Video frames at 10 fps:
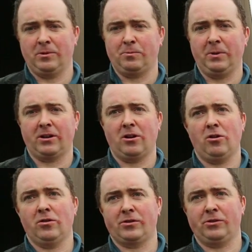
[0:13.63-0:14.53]
has been the
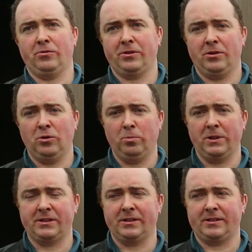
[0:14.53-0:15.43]
cornerstone of the whole
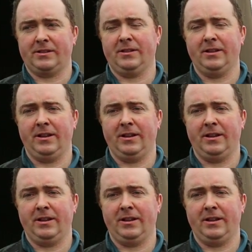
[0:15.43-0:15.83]
business.